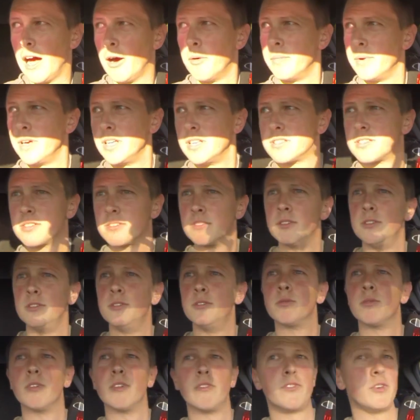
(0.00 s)
for allowing me
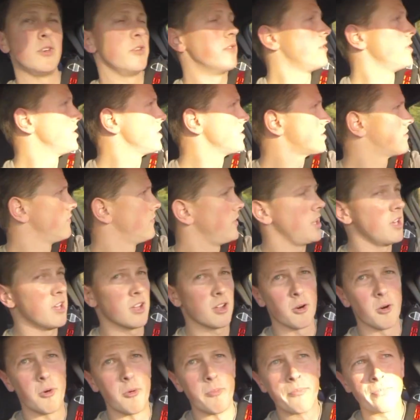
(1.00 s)
to review this
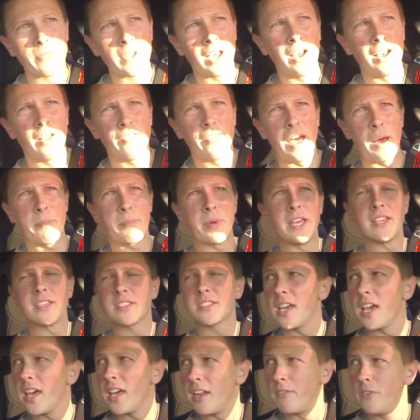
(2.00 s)
vehicle.
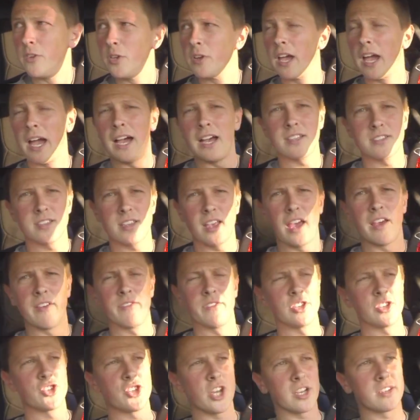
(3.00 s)
That being said, if you
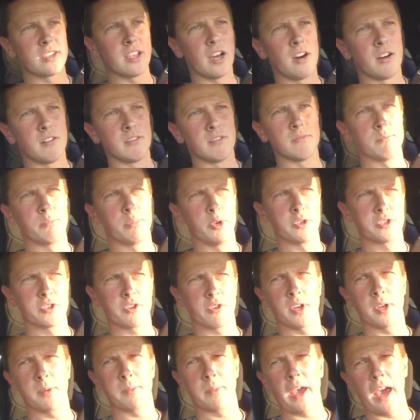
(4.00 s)
guys haven't checked out
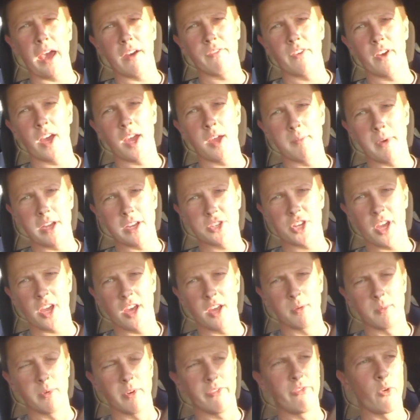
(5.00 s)
Boost Creek Cafe,
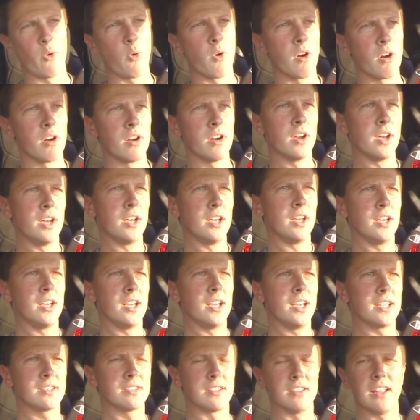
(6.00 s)
my channel, before,
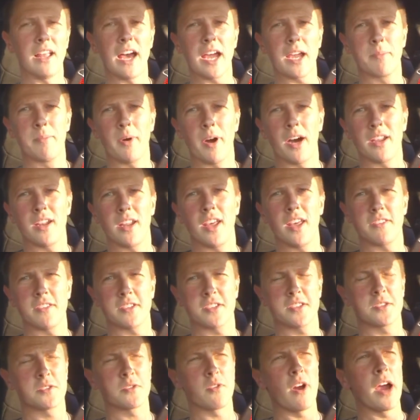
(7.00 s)
hit the like
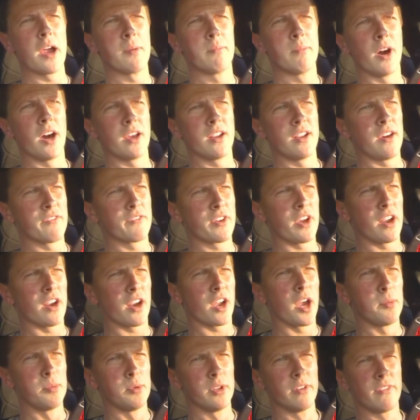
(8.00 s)
button, hit the subscribe button.
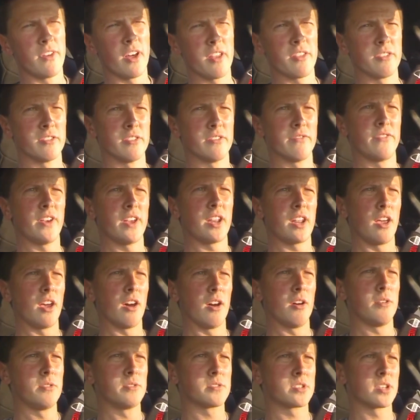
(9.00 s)
I've got a couple of other
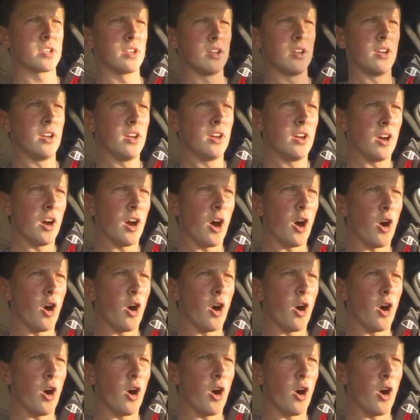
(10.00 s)
videos